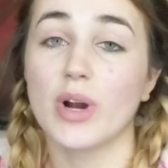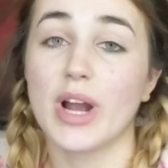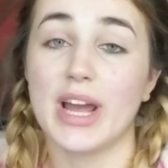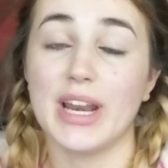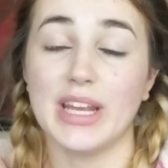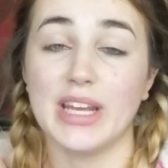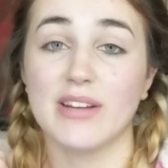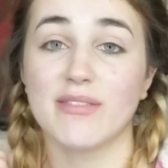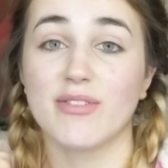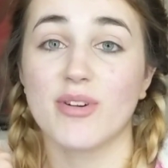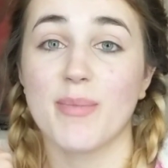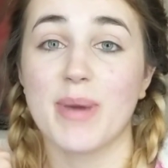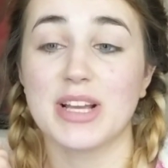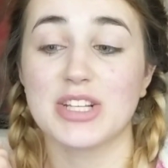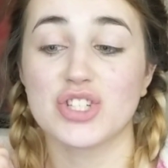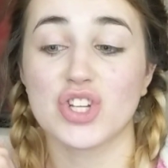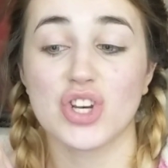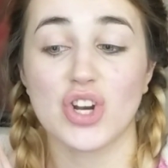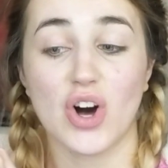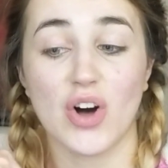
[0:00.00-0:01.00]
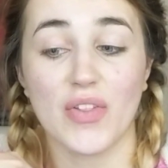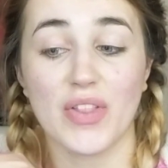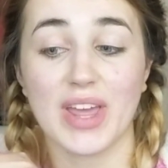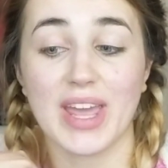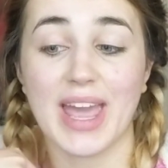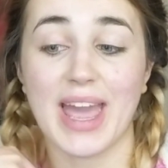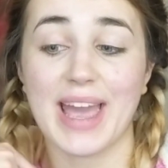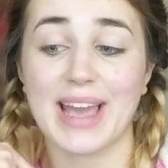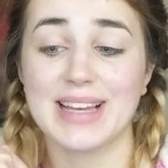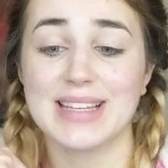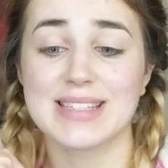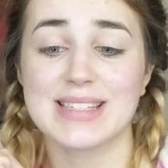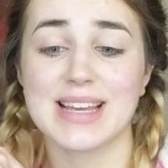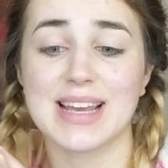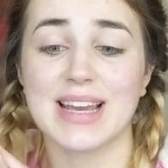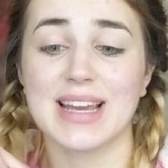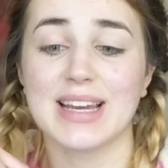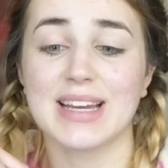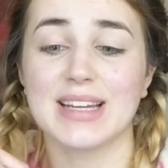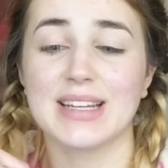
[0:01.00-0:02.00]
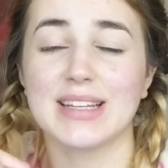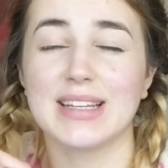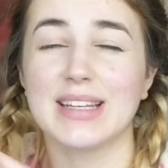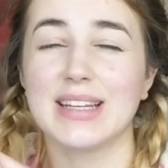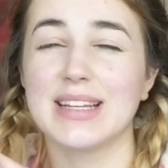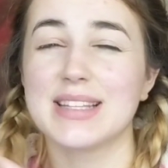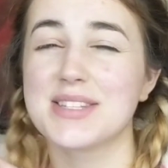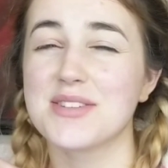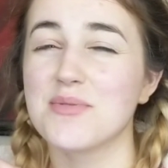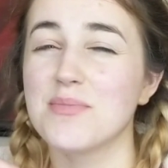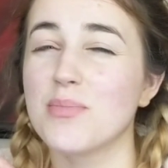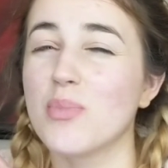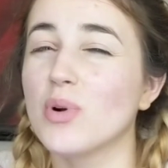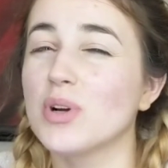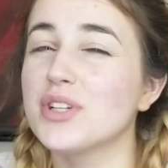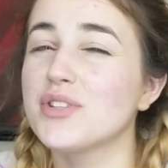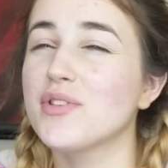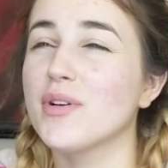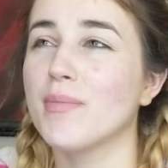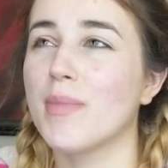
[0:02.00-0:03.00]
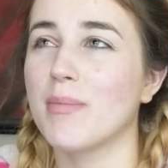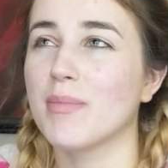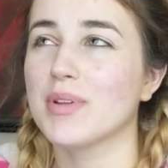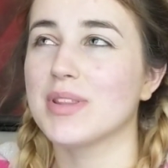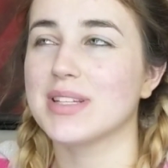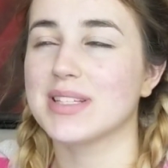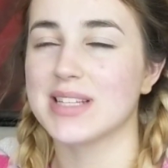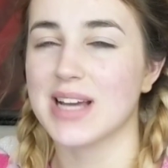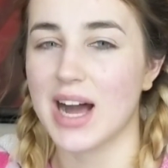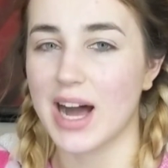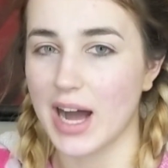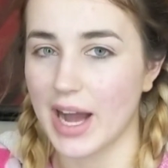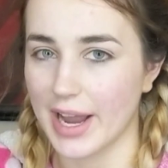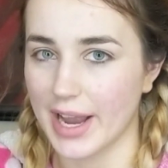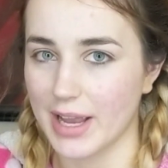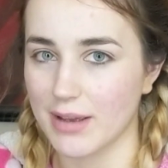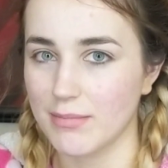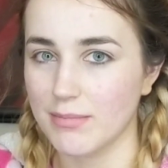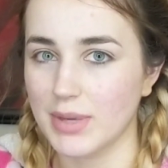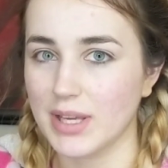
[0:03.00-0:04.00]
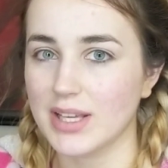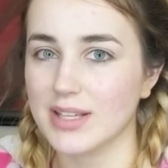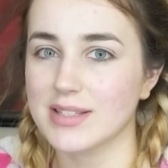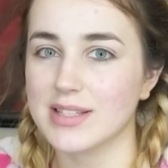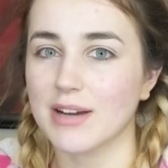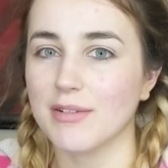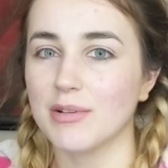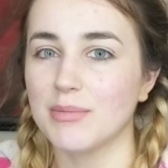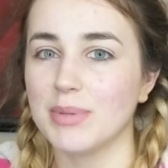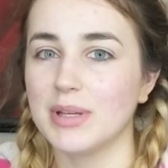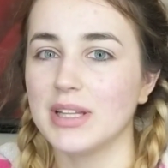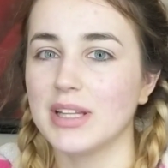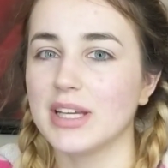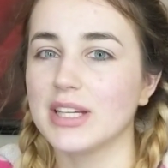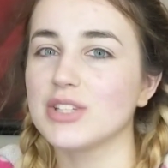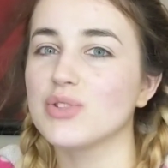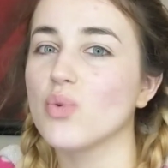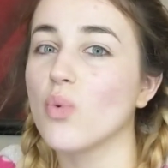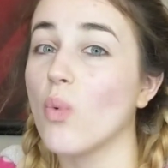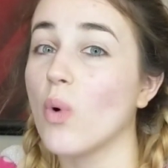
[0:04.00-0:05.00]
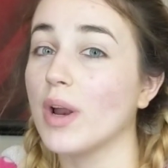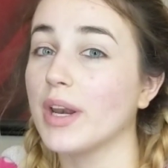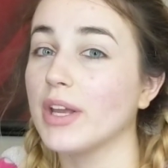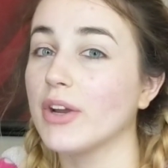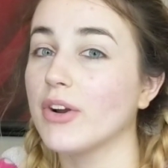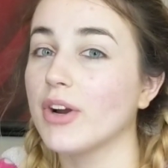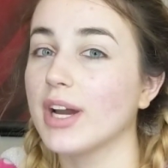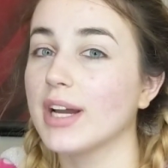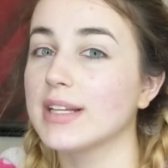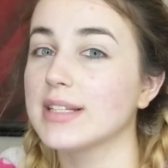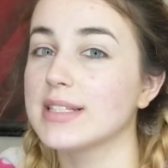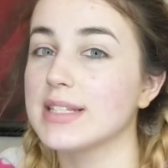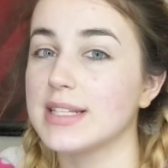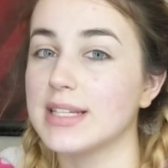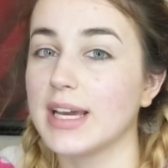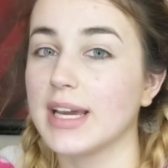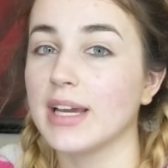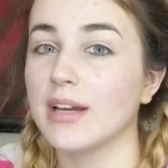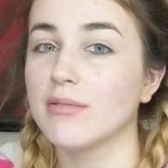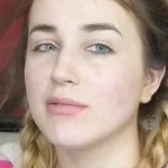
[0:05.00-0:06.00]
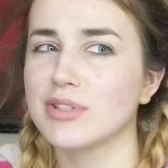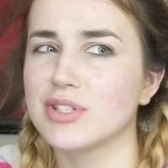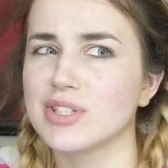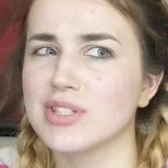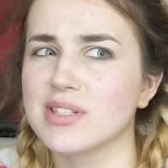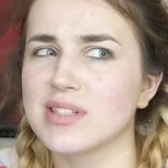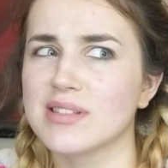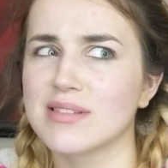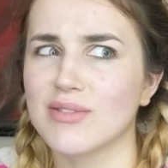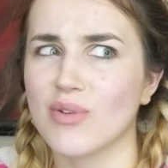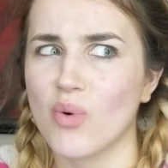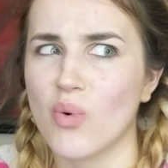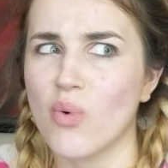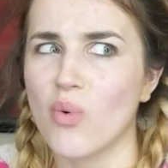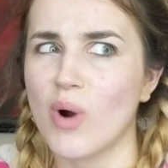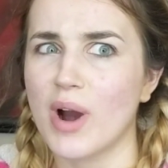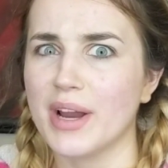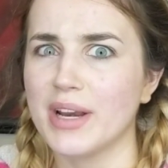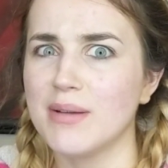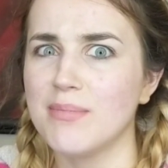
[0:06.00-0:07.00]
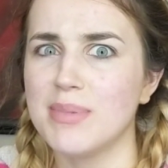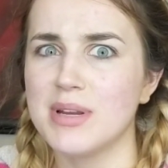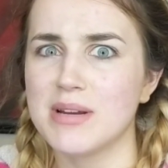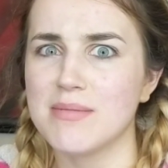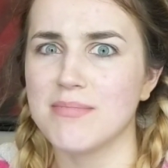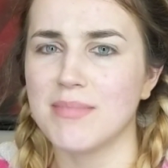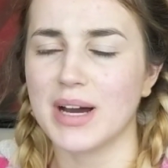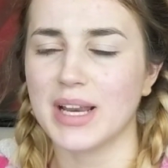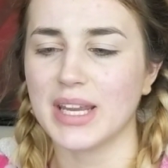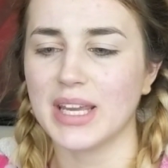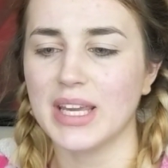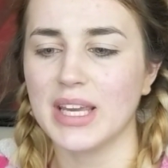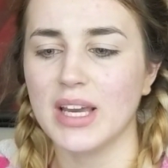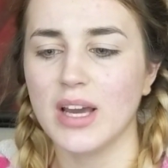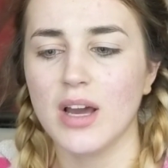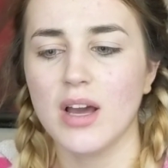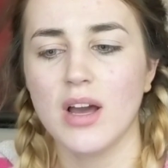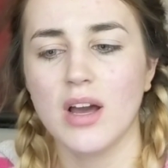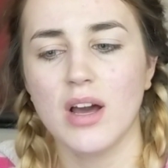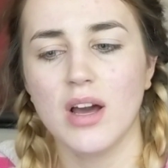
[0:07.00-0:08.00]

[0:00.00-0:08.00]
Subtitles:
for any information on the case, and it's important to remember the time because that would be like 20 grand today, which is quite a bit of money.